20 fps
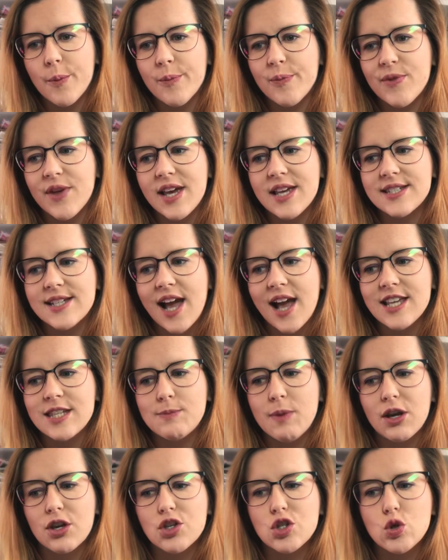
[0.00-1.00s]
There's
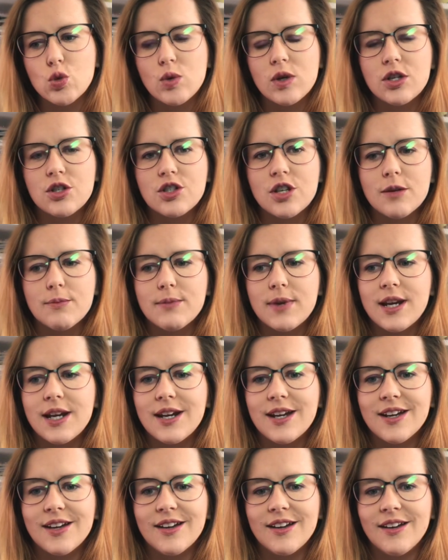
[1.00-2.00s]
aspects to it that
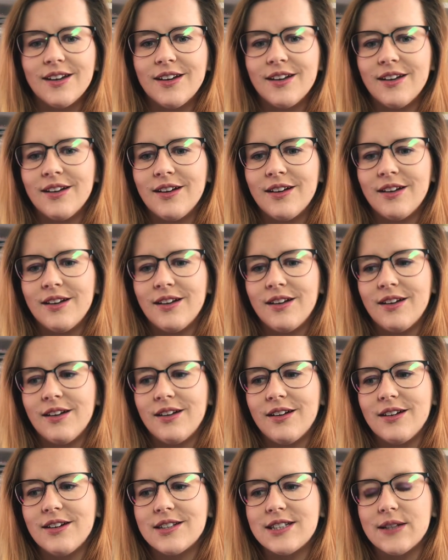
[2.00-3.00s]
make it
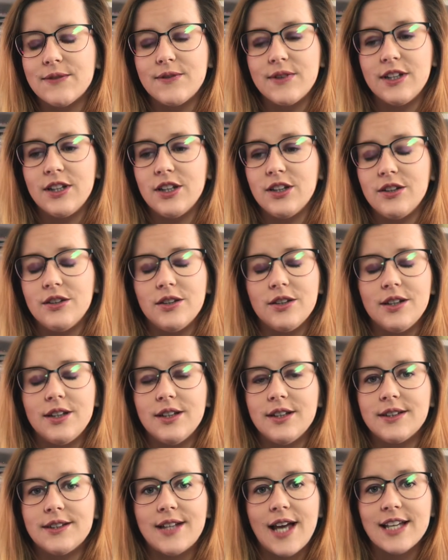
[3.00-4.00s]
something that
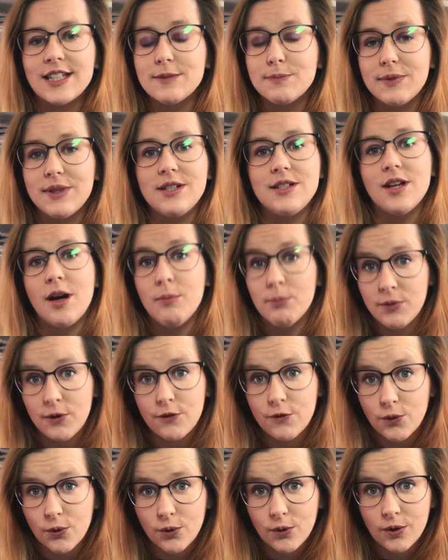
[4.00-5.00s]
hasn't been done
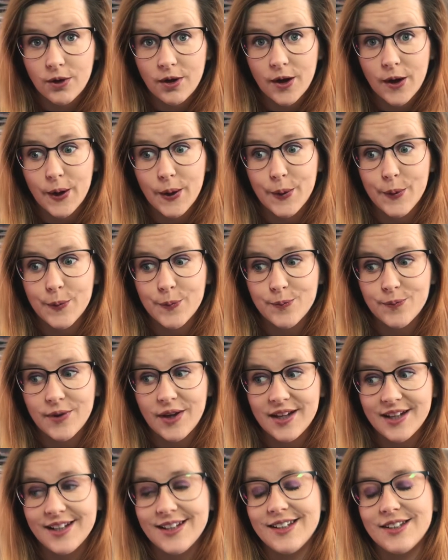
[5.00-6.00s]
before,
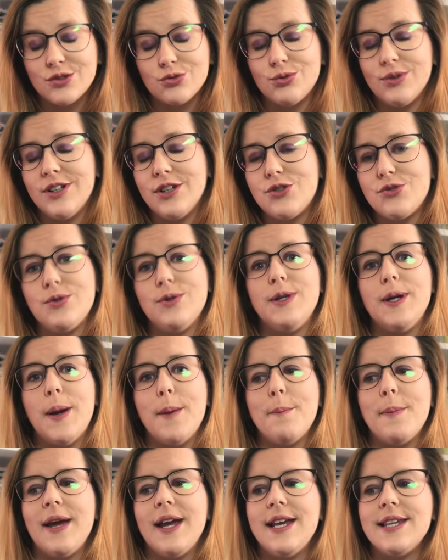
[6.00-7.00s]
and it is really truly
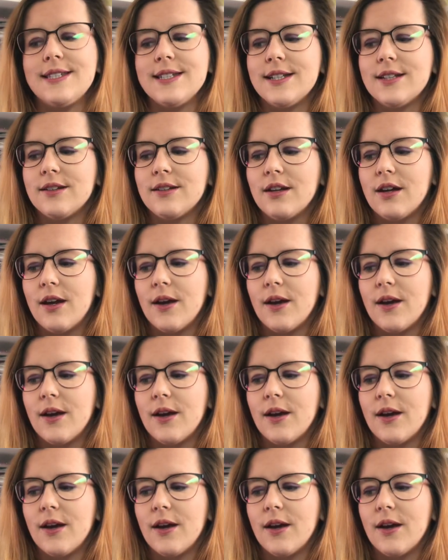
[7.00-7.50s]
amazing.